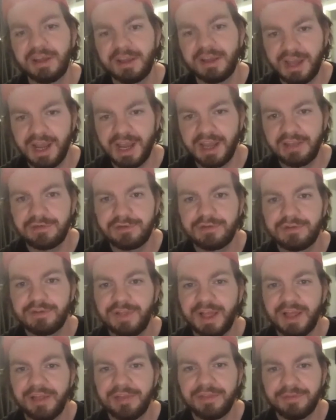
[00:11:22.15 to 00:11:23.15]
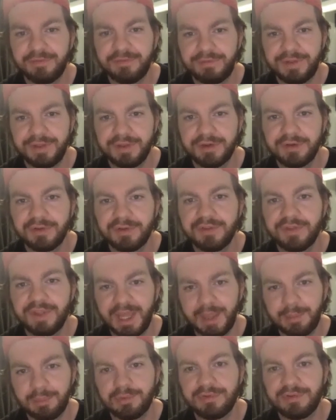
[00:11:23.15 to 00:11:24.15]
Guys are still out in the field,
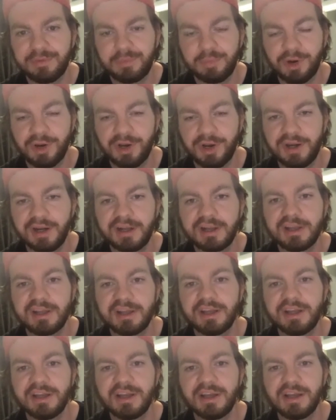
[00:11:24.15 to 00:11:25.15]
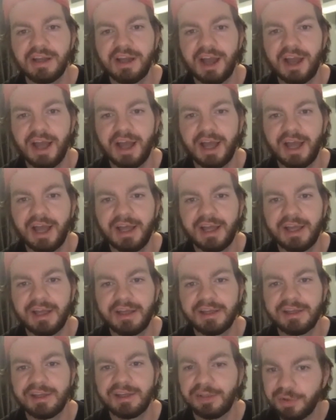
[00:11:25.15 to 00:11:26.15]
able to work.
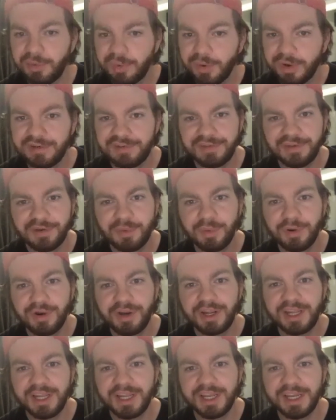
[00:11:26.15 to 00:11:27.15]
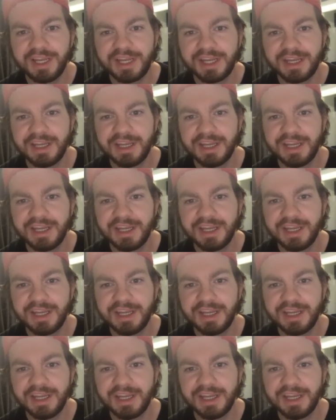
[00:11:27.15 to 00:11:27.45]
You are still working.